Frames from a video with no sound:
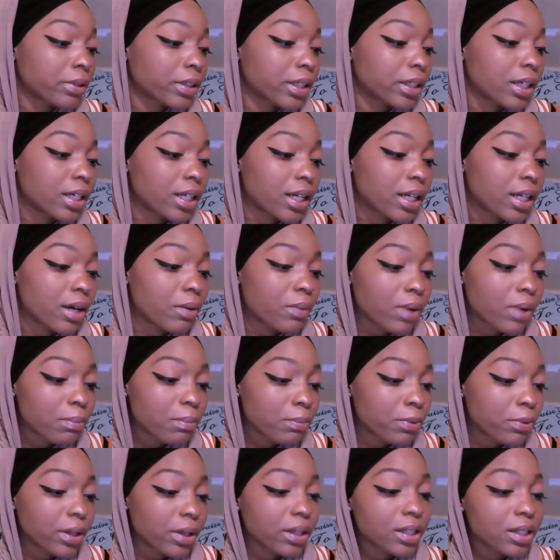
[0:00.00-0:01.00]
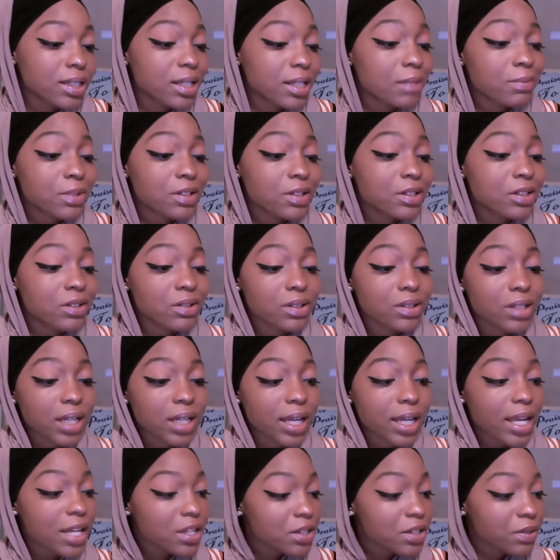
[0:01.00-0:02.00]
and at one point attempted to use a
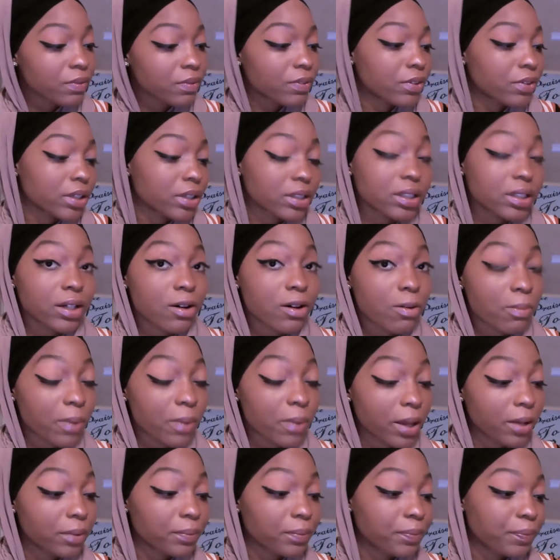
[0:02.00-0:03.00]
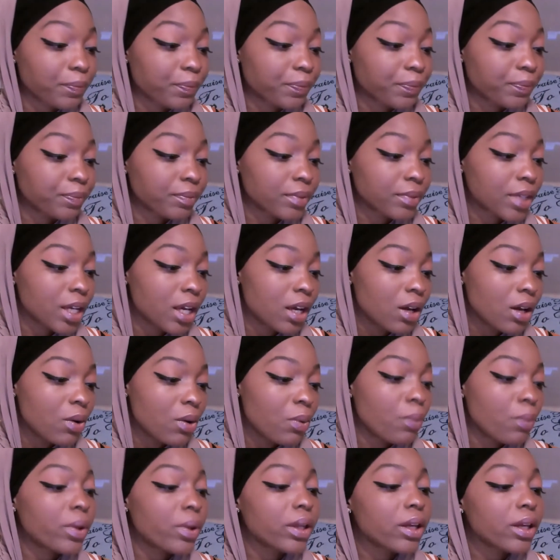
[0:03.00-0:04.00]
kitchen fork to comb it.
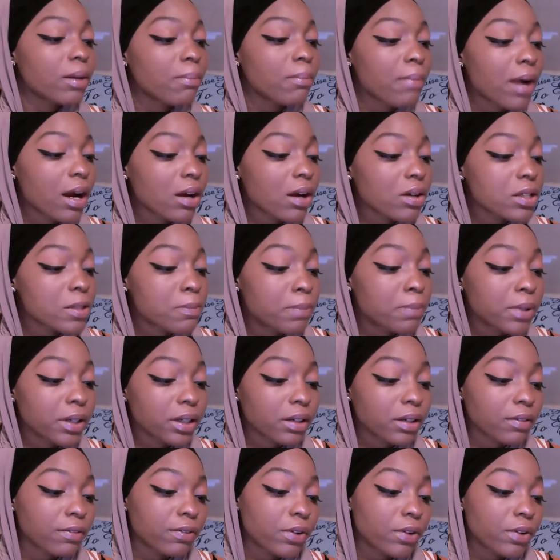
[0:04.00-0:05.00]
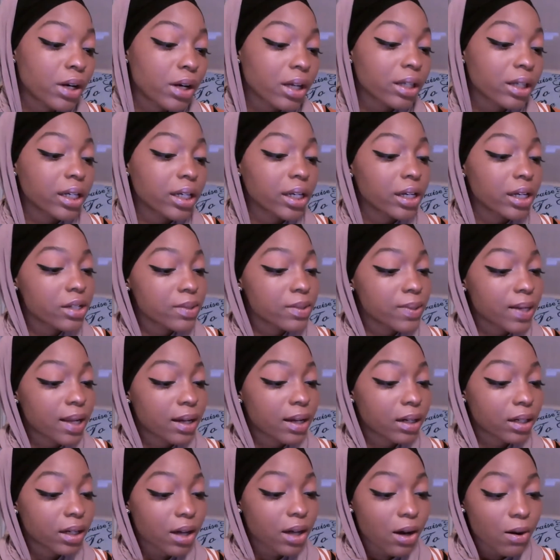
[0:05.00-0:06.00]
William Morrow's book, 400 Years Without a
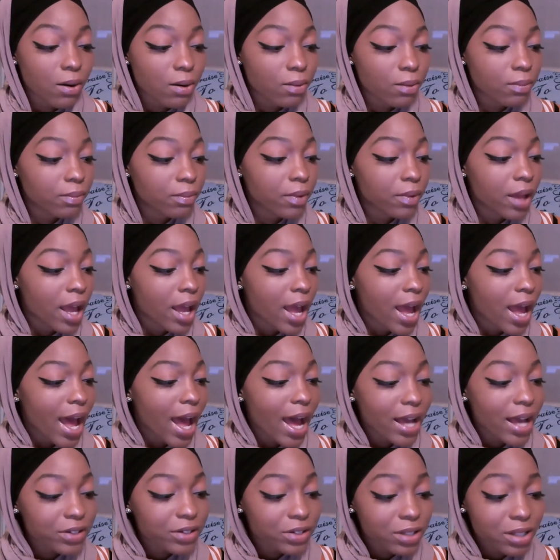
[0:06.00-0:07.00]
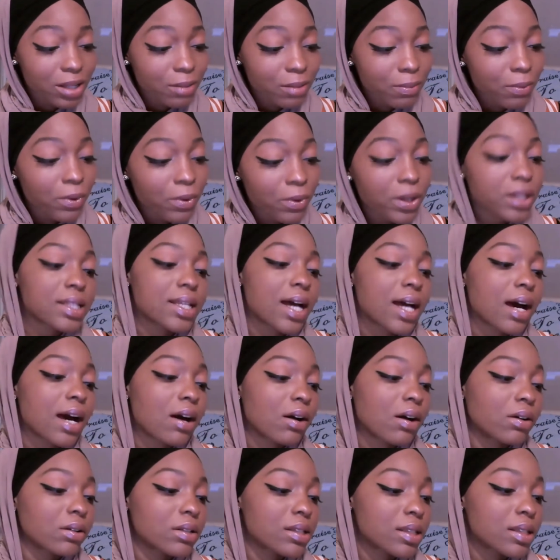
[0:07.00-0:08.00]
Comb, actually points
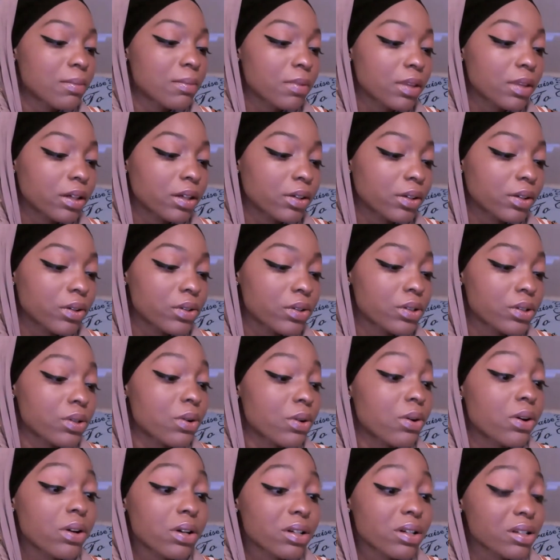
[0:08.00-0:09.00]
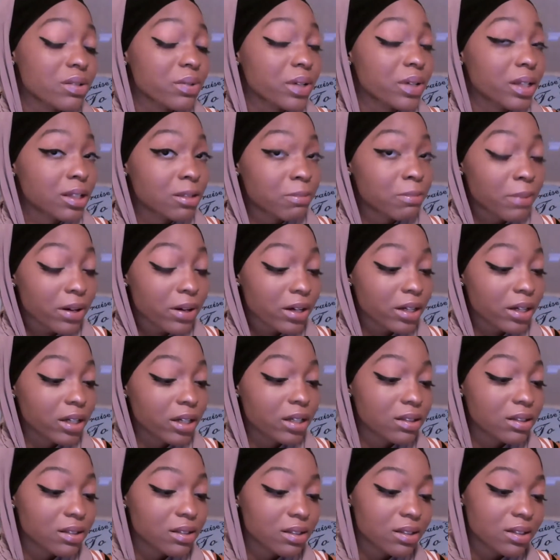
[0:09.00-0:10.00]
out some of the gross horrors we
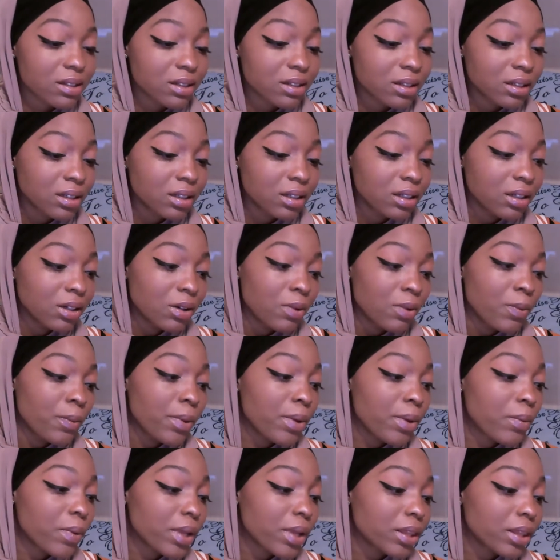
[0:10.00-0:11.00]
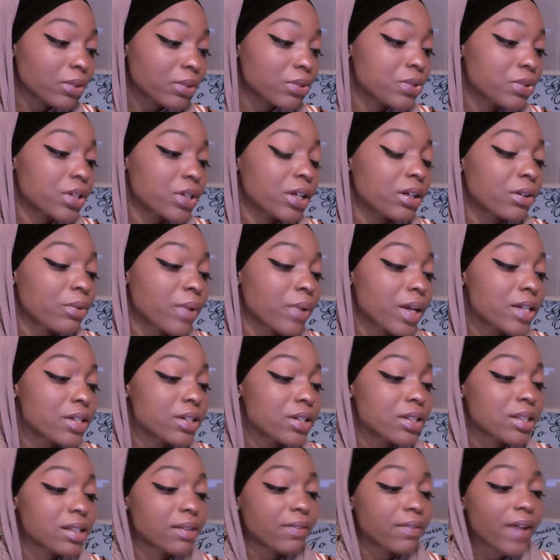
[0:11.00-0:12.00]
experienced. We went through
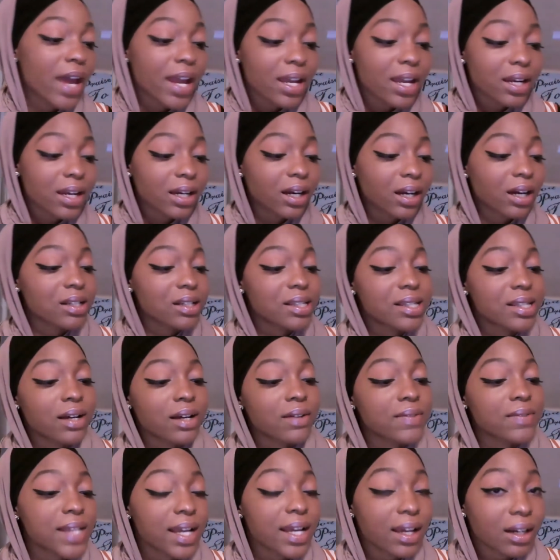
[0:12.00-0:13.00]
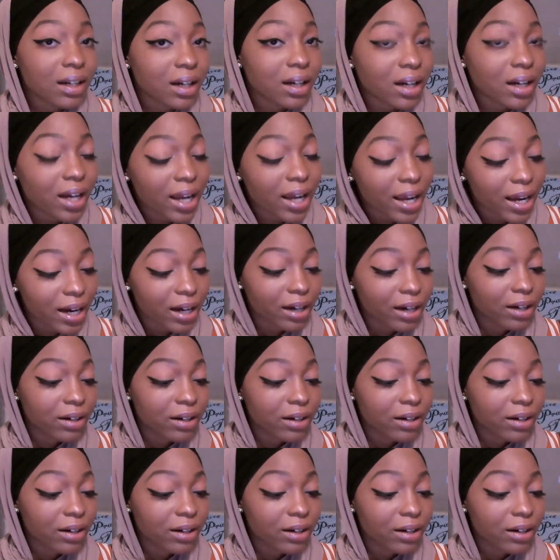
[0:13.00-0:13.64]
generations of hating ourselves and our hair.